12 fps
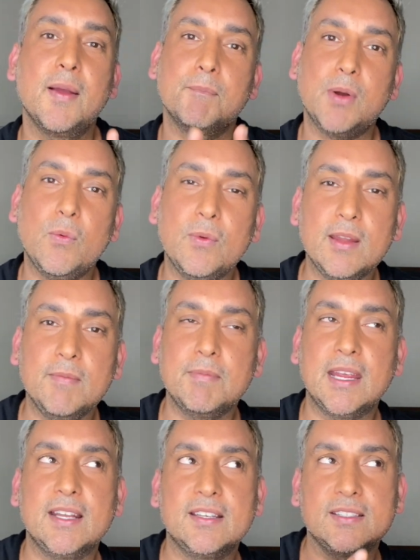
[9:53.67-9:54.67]
but we
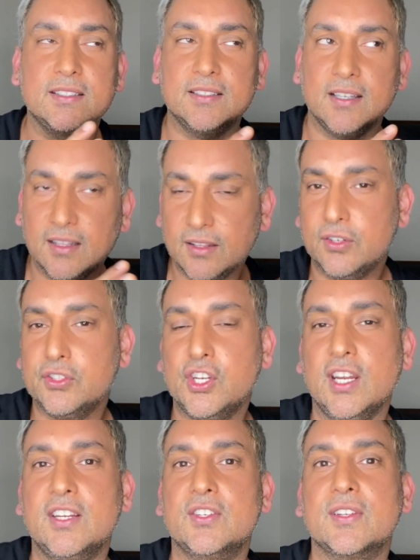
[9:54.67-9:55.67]
made a little
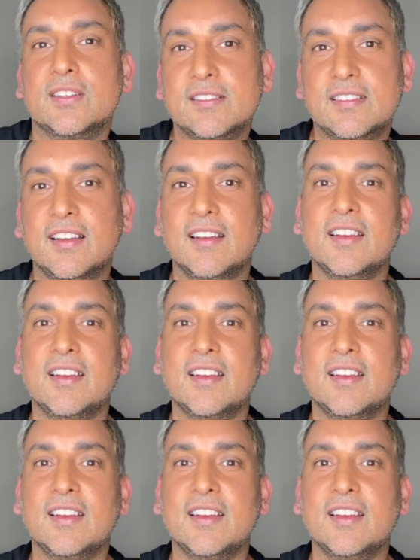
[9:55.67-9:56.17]
changes.